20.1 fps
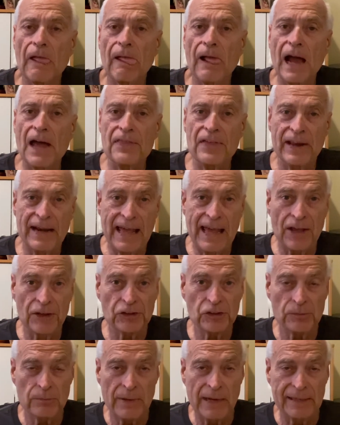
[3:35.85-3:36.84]
I then
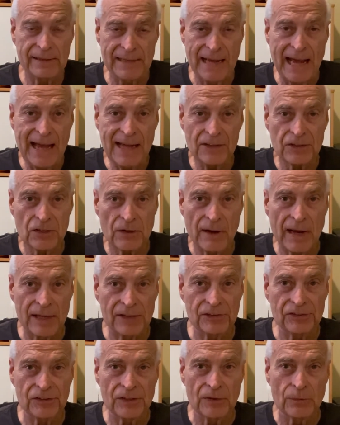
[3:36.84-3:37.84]
asked my doctor, I
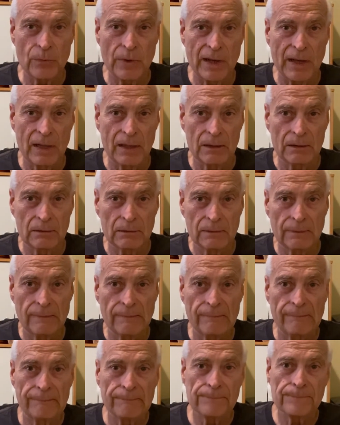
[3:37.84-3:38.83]
said, well,
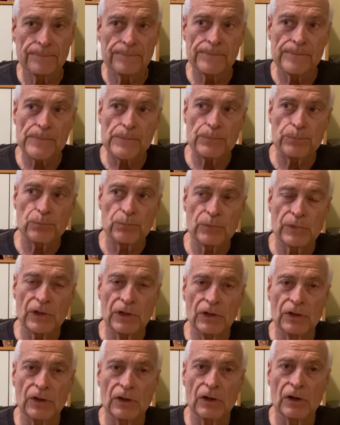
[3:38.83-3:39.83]

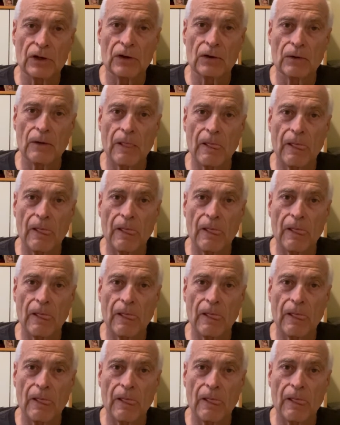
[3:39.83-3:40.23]
you know,